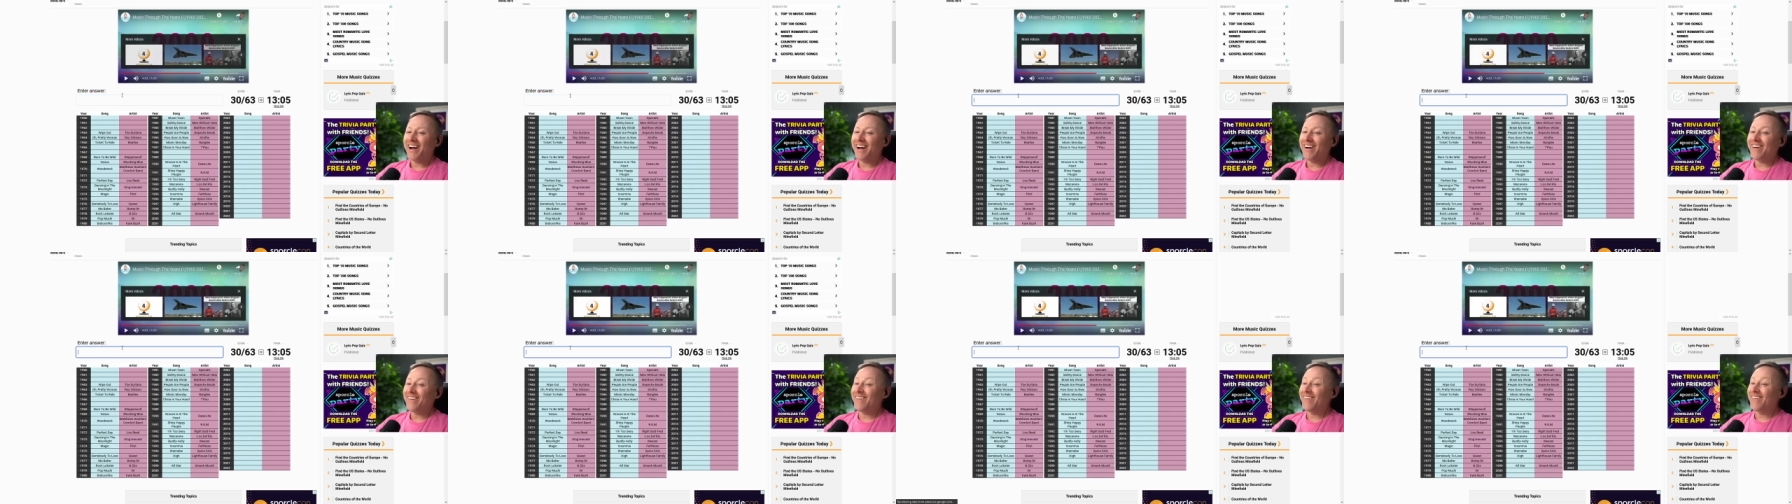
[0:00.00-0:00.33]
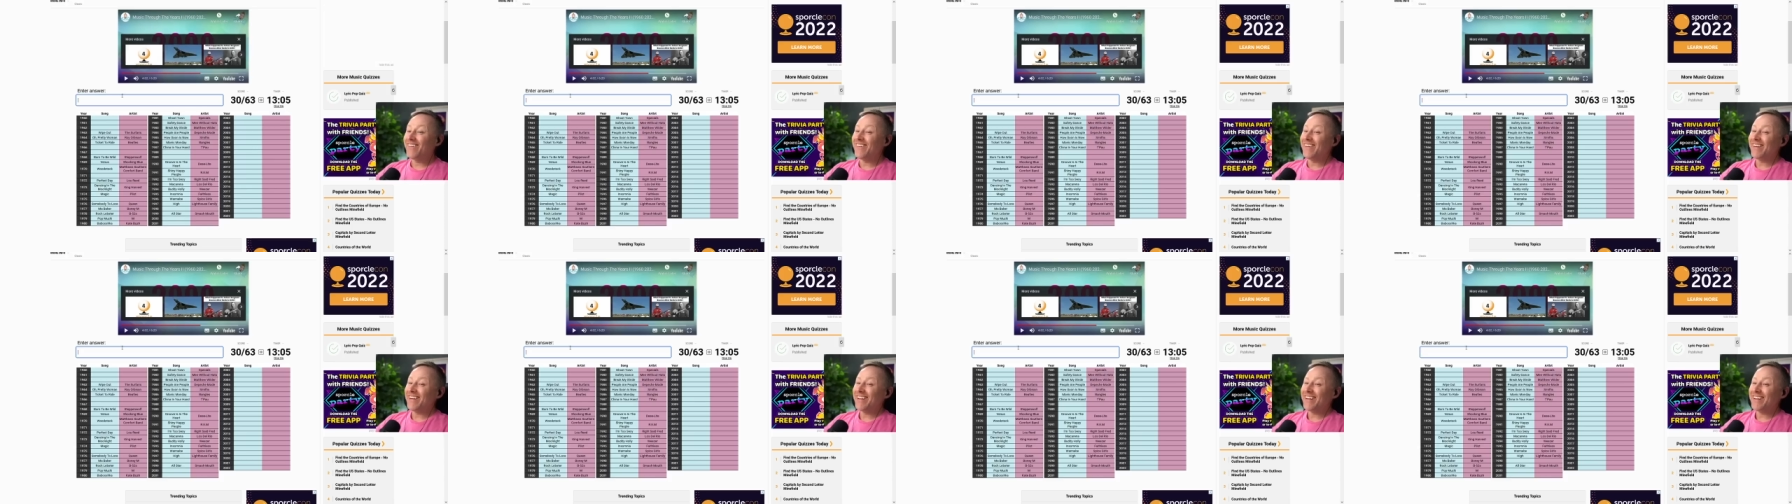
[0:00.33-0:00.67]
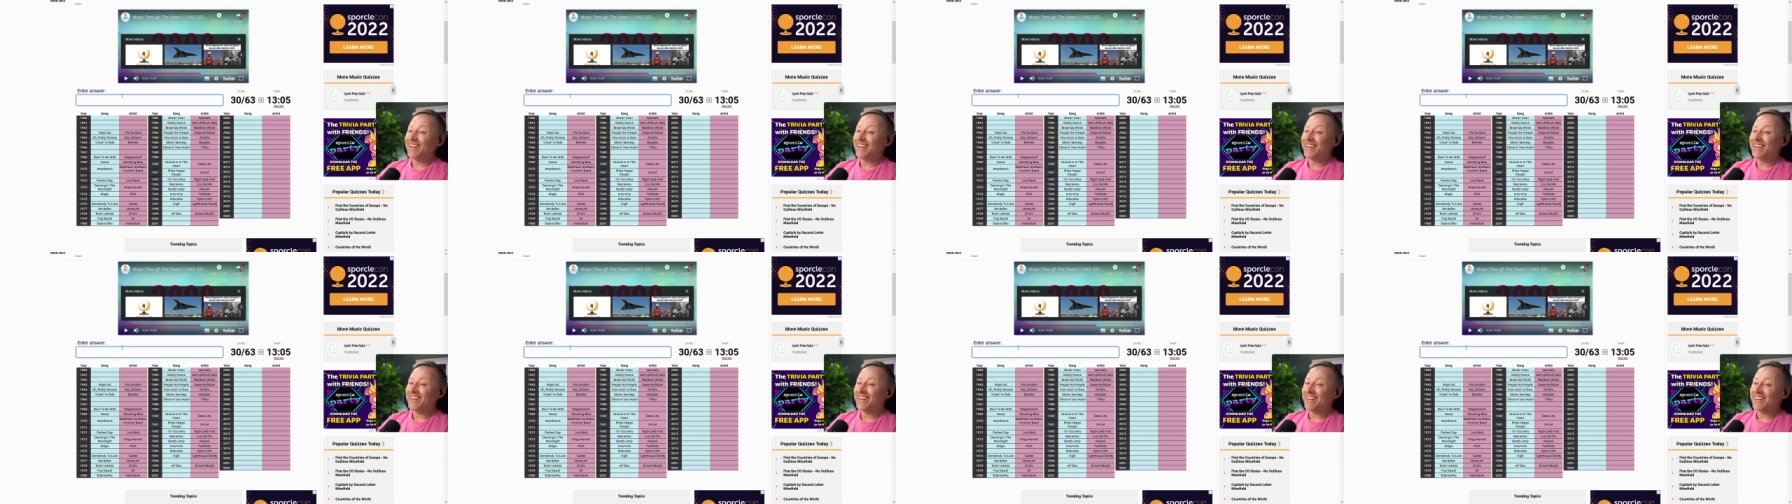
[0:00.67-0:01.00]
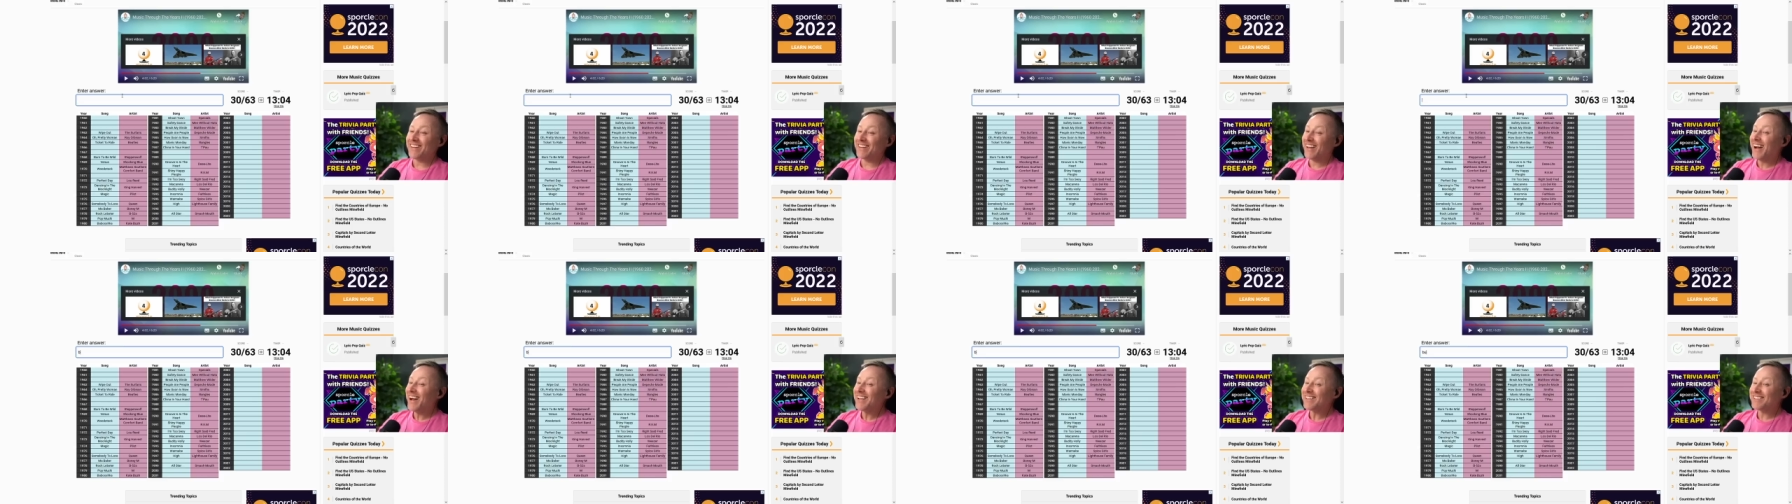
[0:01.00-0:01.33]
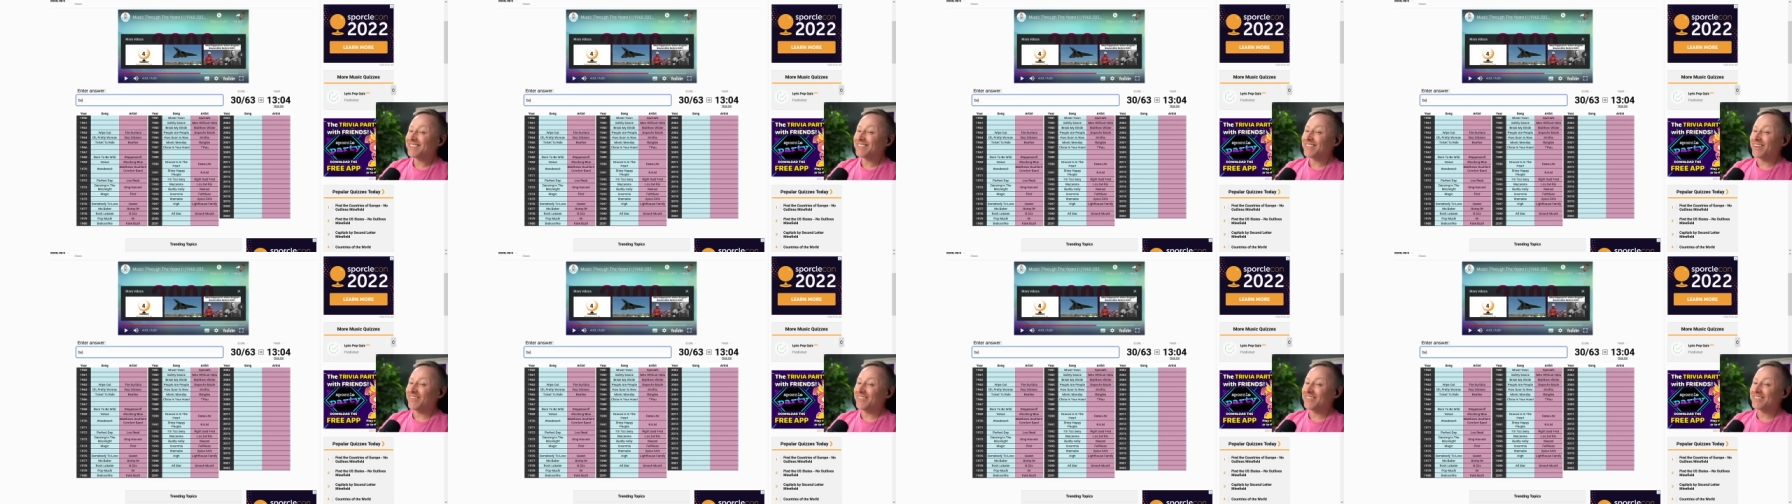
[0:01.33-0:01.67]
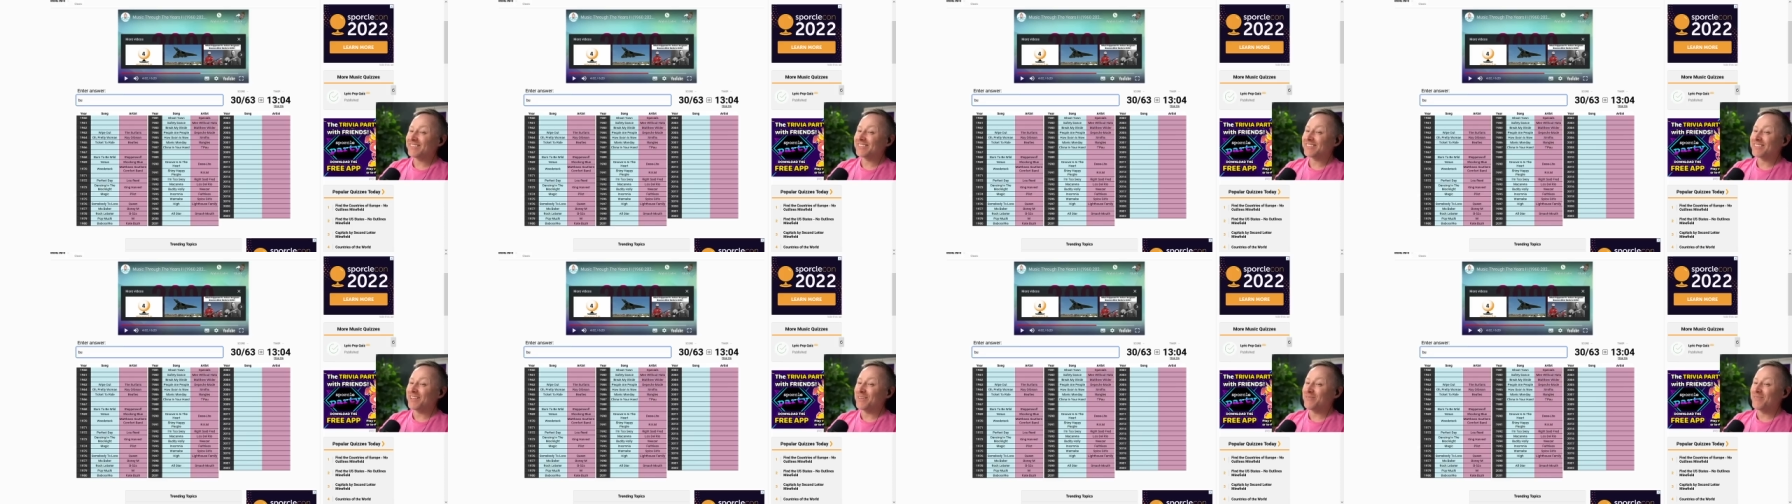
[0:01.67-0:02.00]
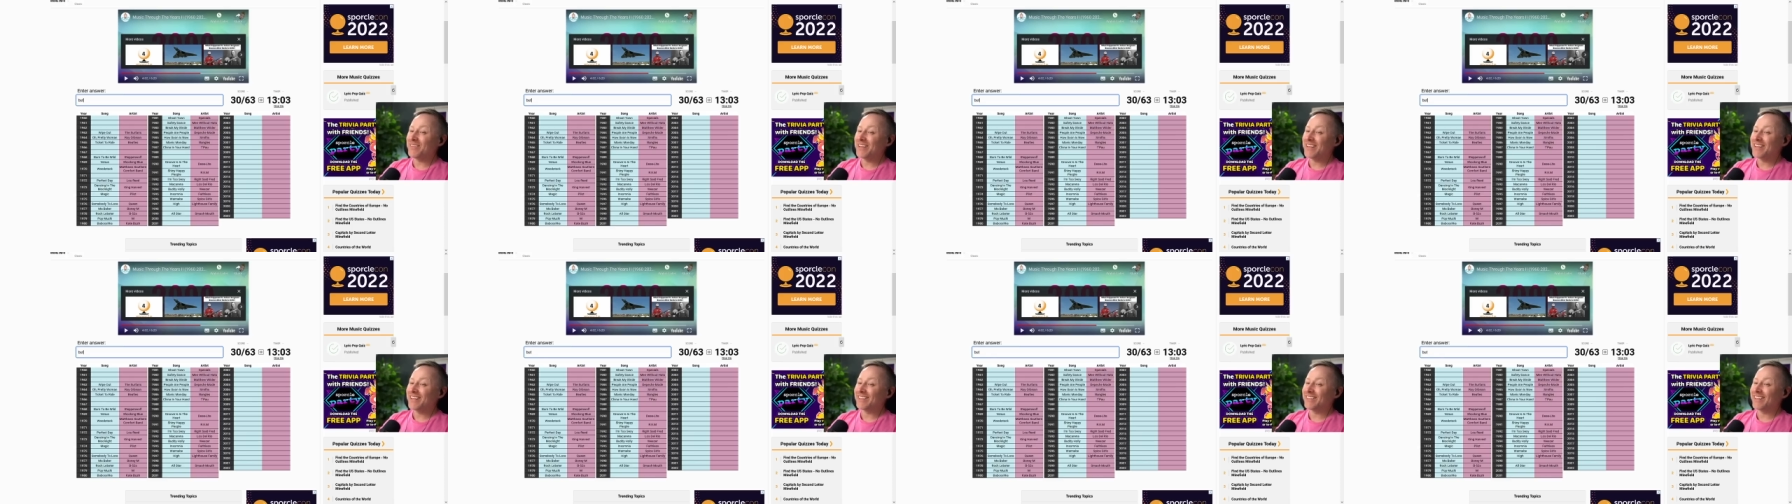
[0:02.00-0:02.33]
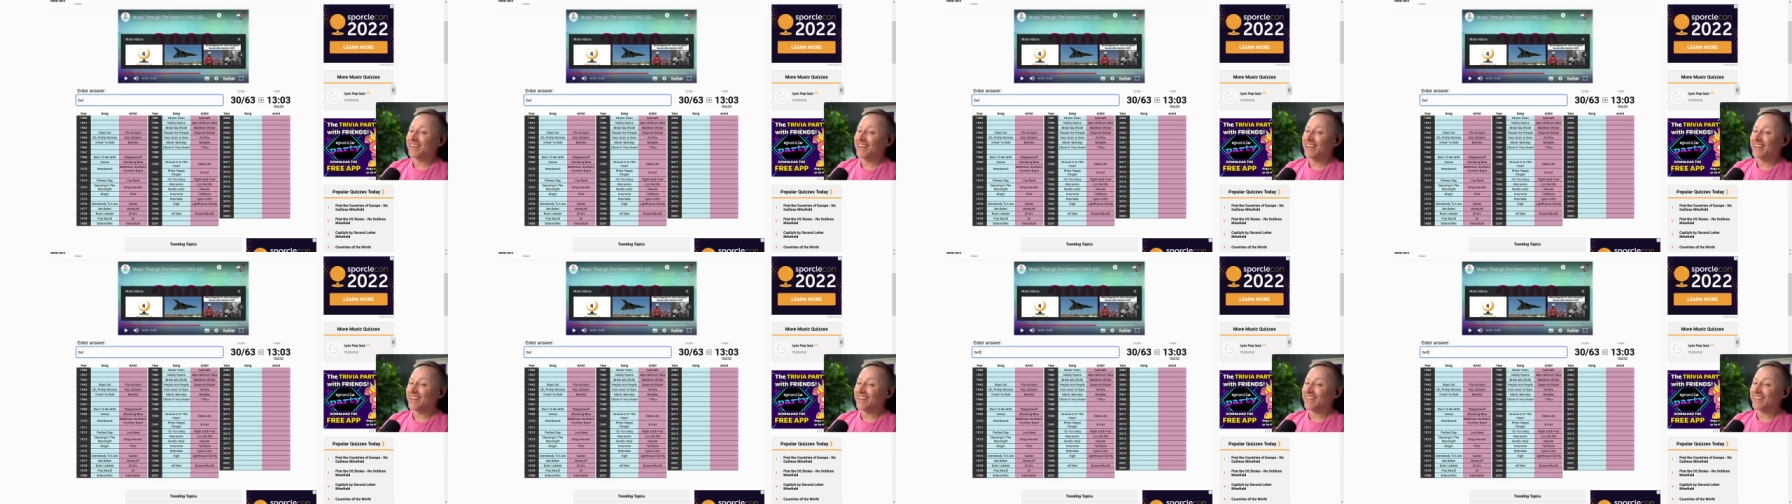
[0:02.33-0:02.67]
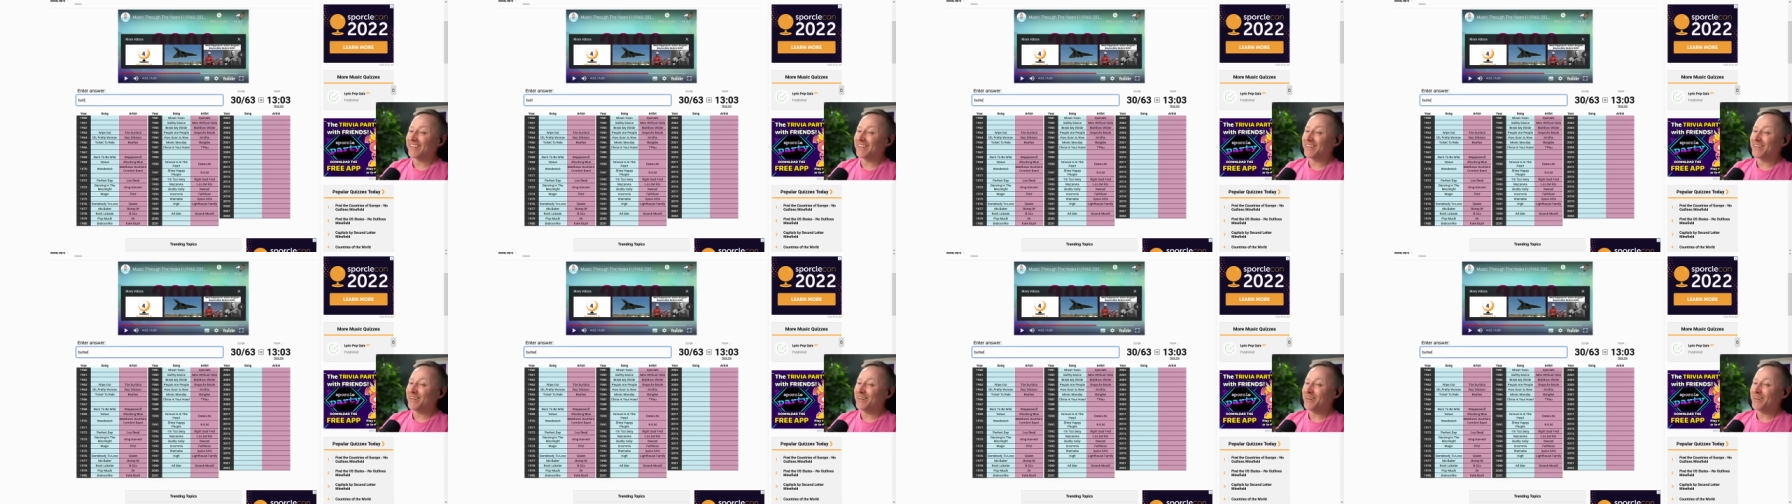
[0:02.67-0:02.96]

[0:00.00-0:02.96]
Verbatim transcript: Oh, that sounds to me like